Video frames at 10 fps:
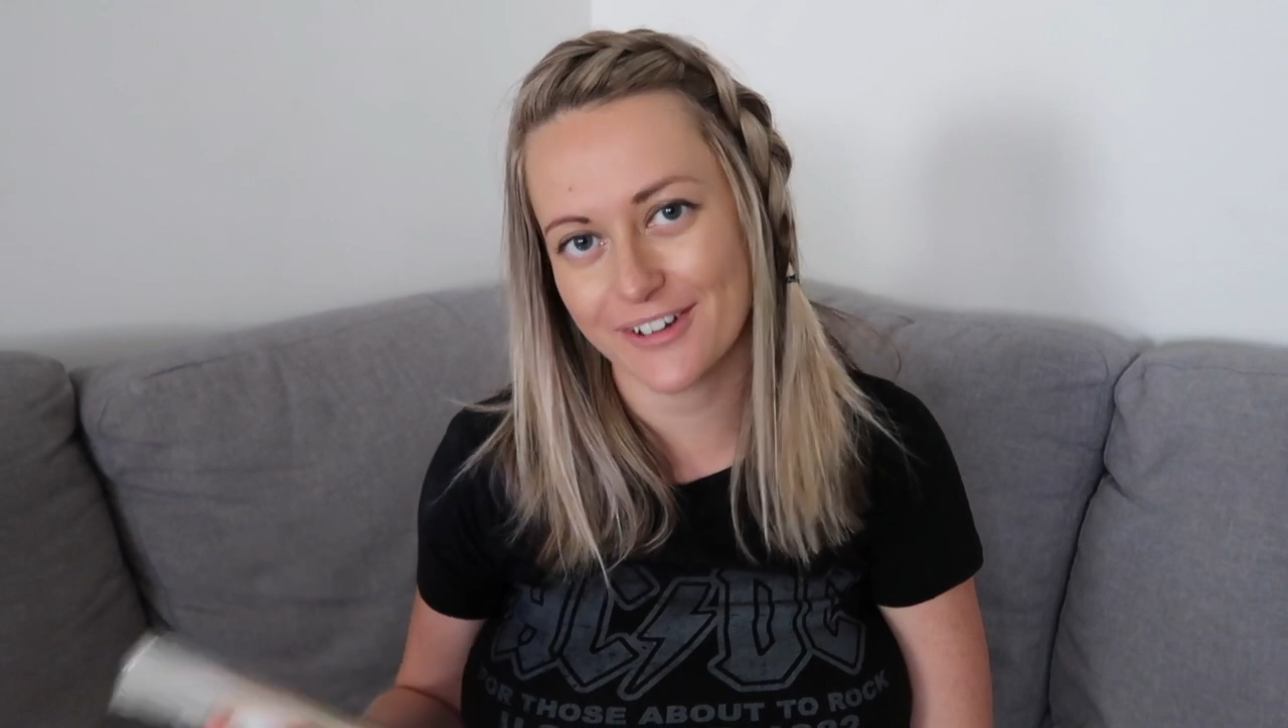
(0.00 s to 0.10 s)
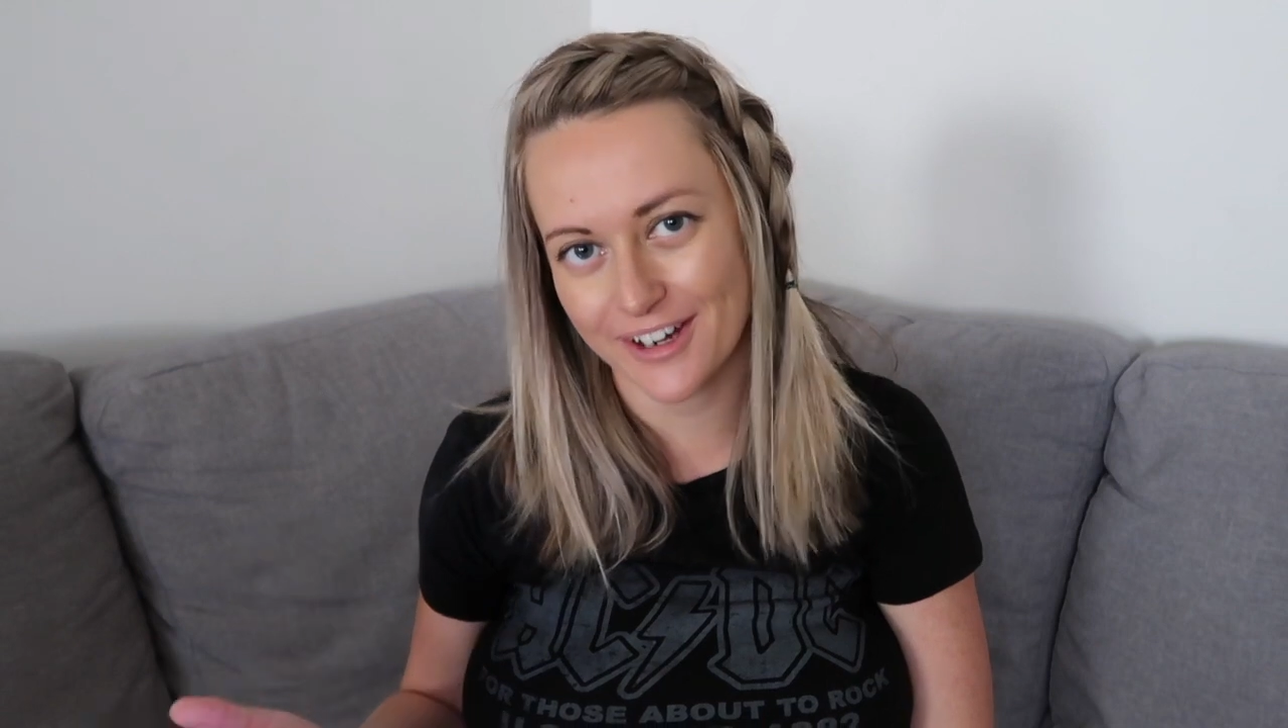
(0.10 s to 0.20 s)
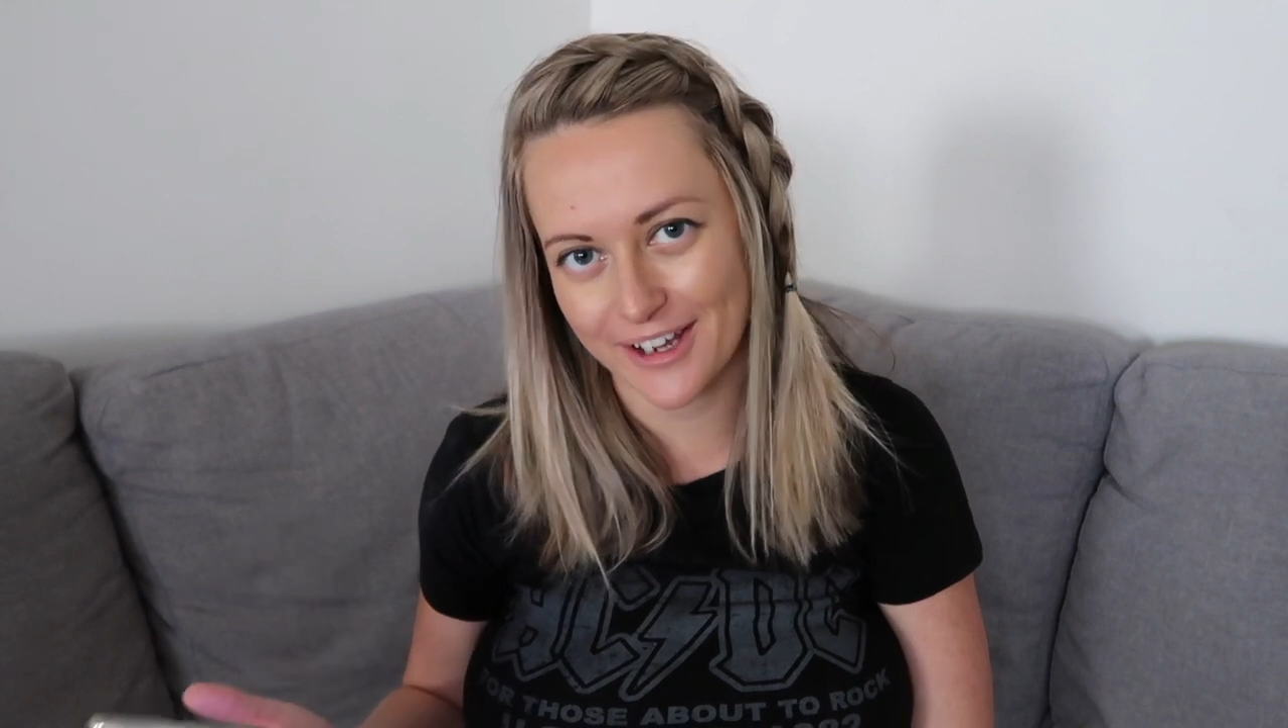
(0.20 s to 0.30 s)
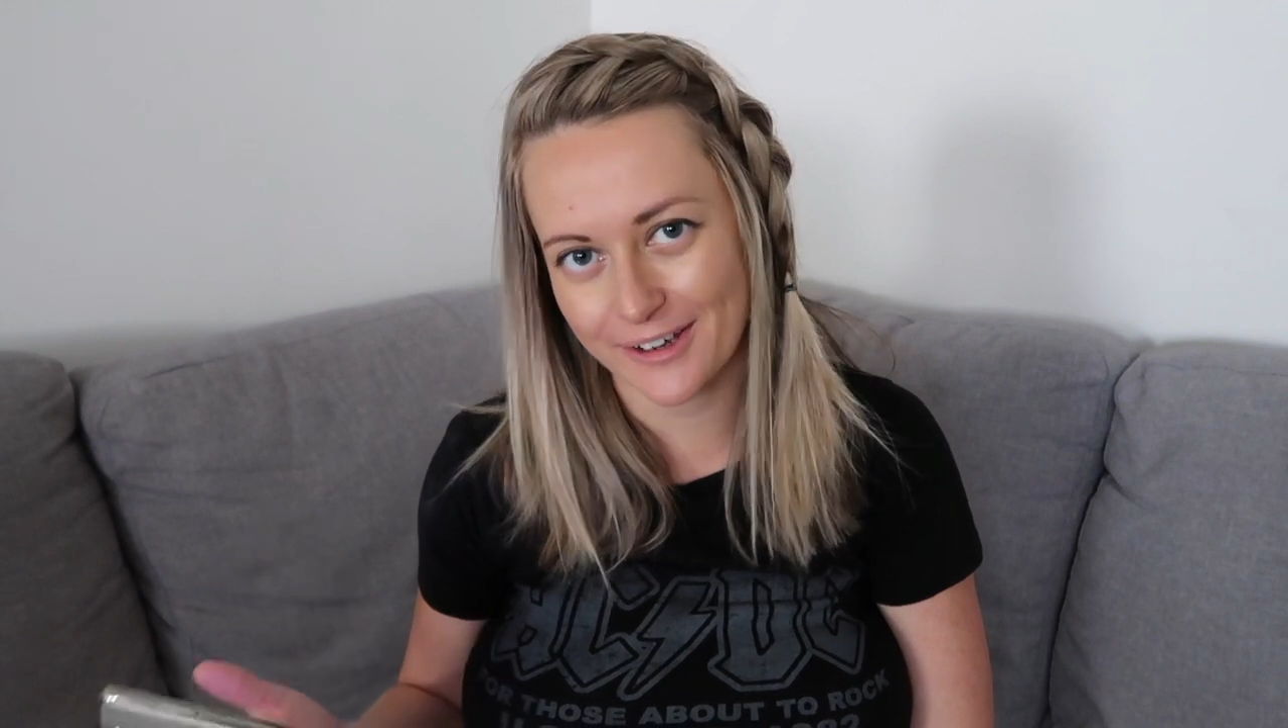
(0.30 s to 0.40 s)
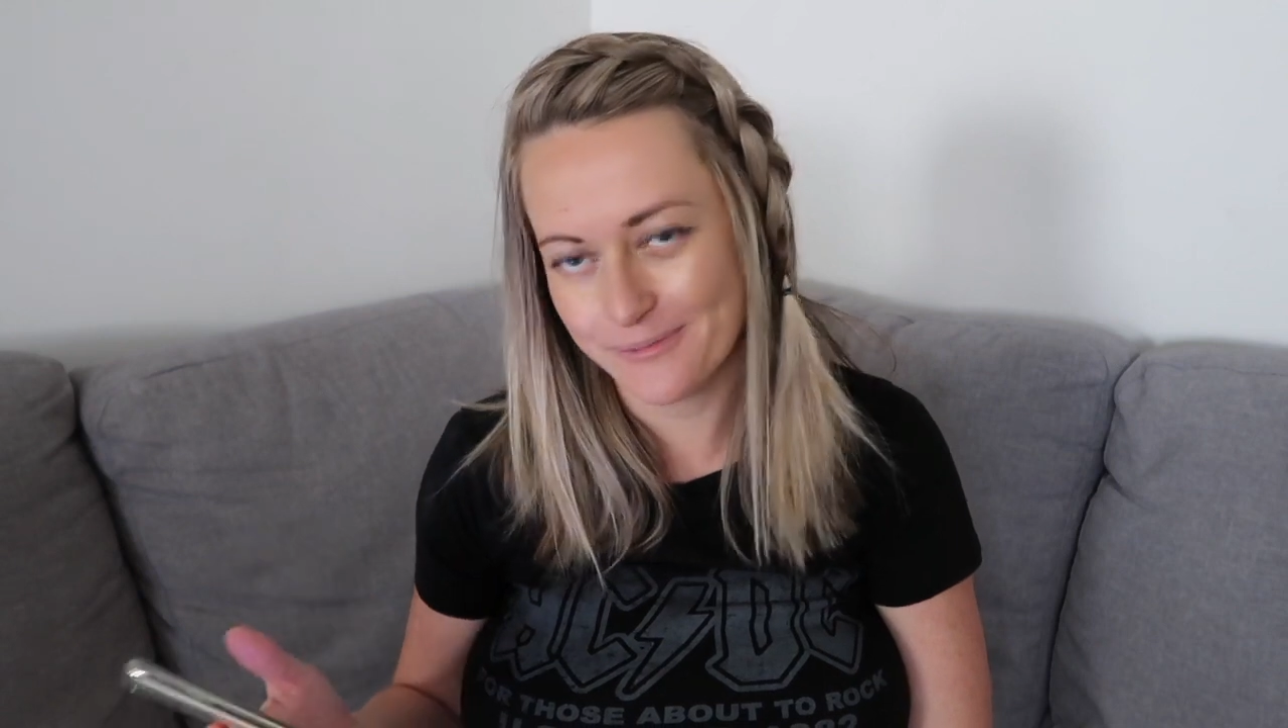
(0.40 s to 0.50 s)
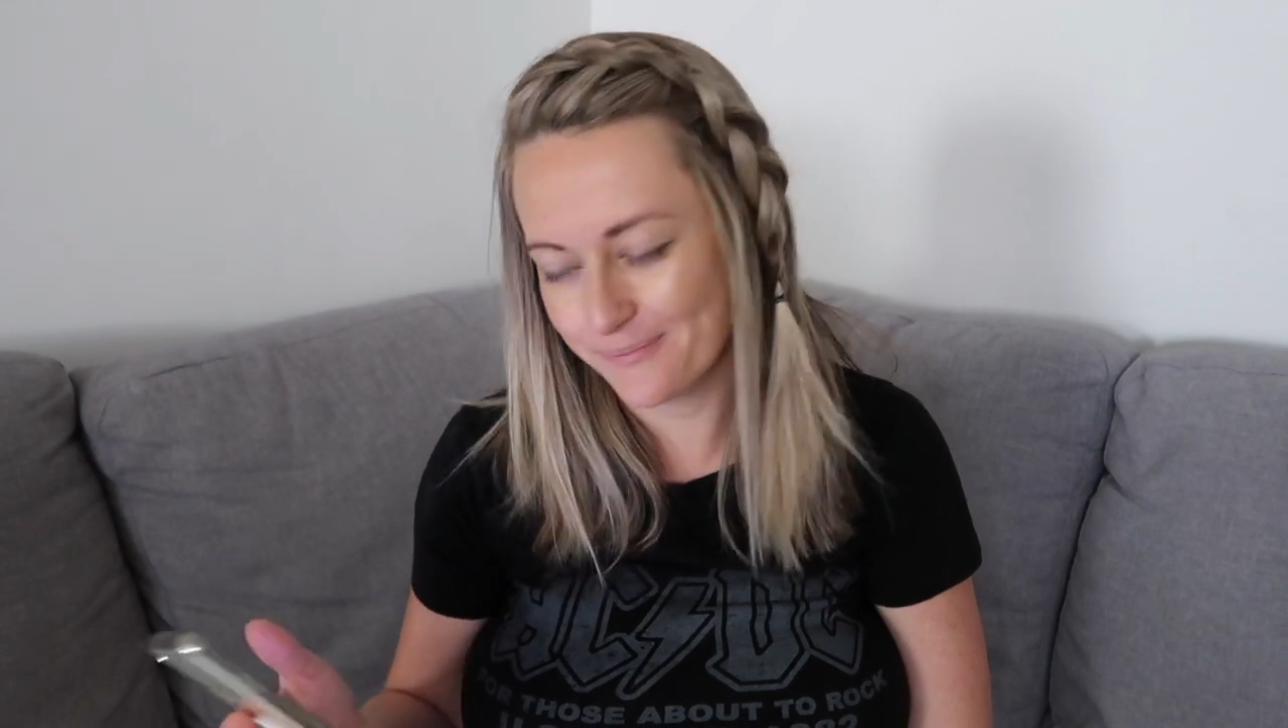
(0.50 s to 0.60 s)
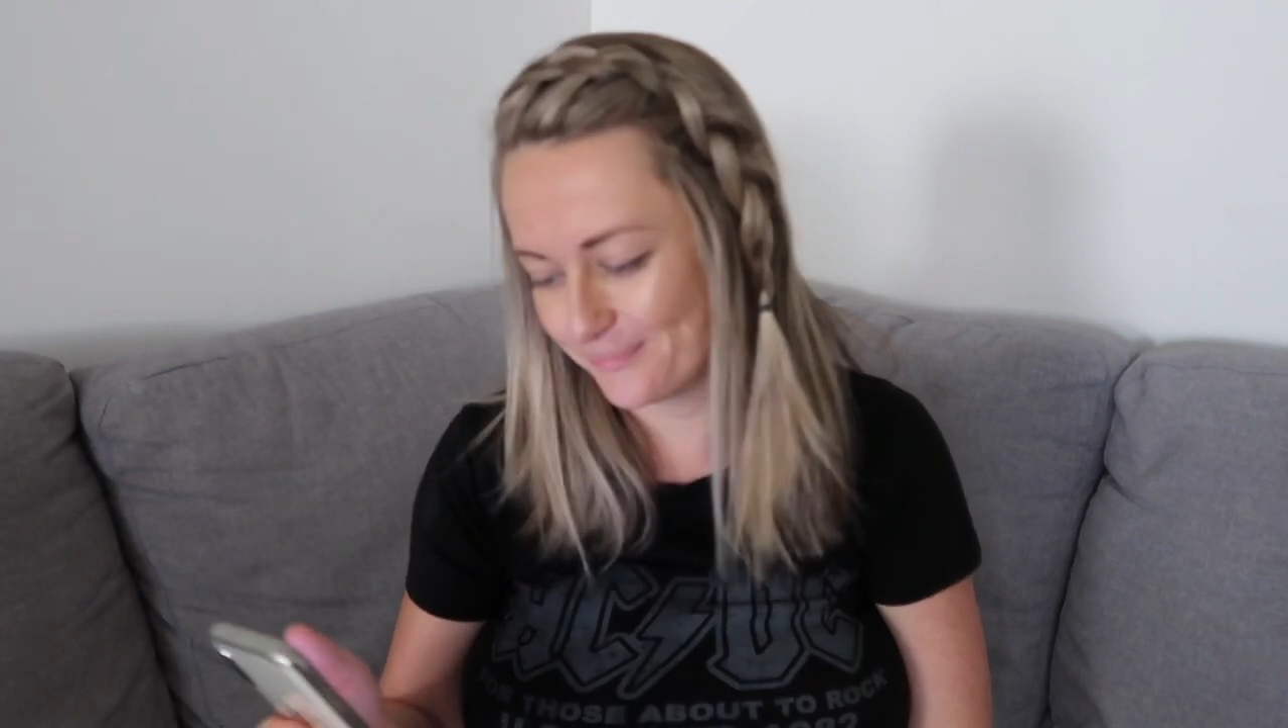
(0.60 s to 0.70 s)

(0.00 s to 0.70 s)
for a girl.